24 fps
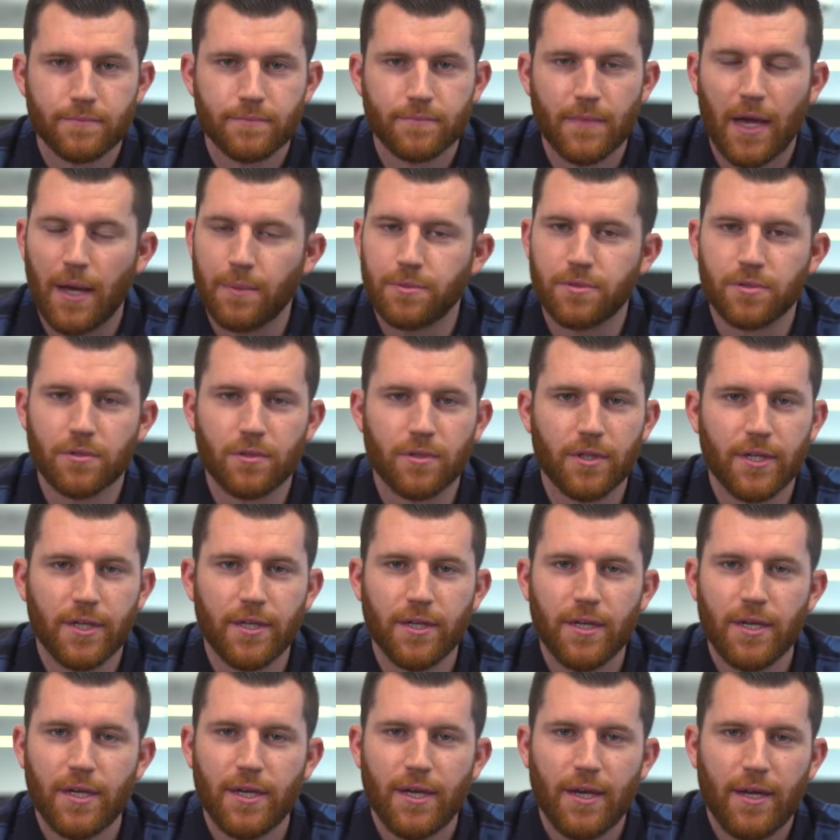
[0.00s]

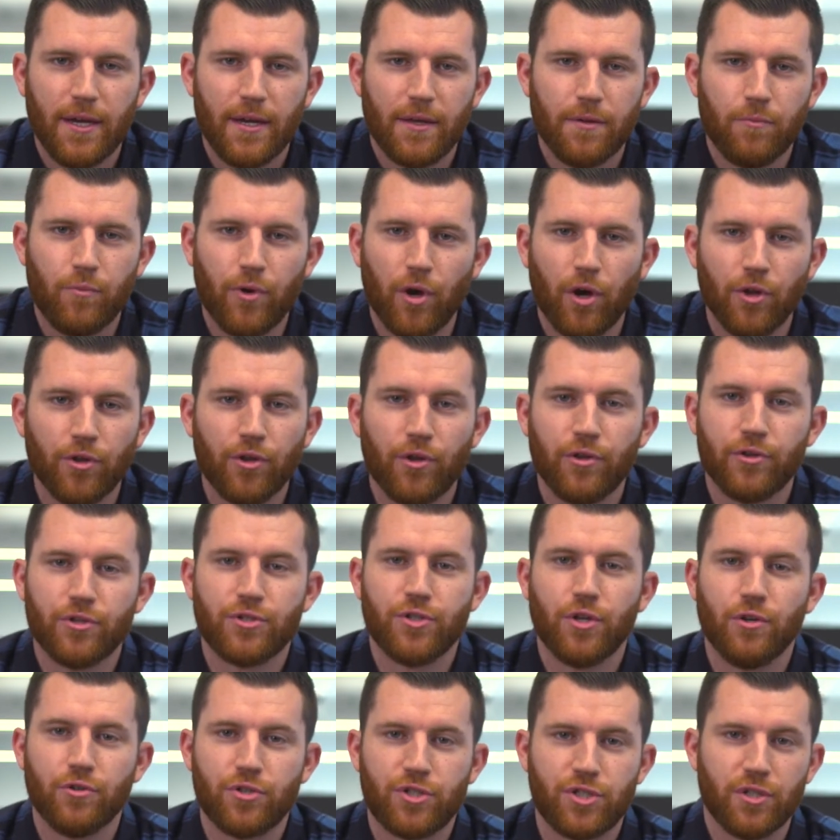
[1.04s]
Absolutely. We all know
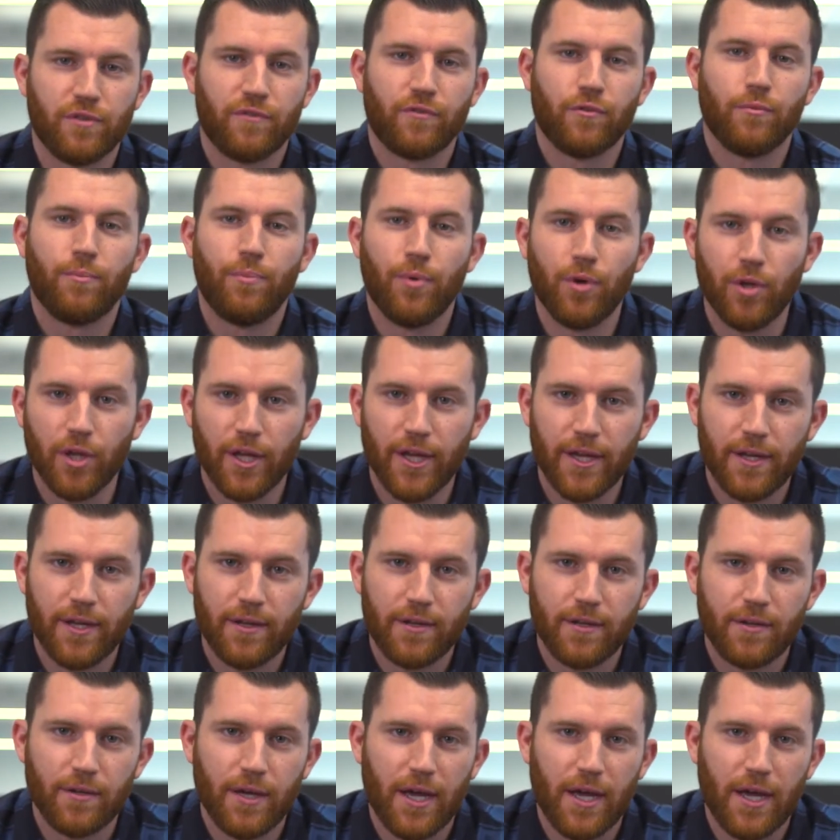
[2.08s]
there's no silver bullet.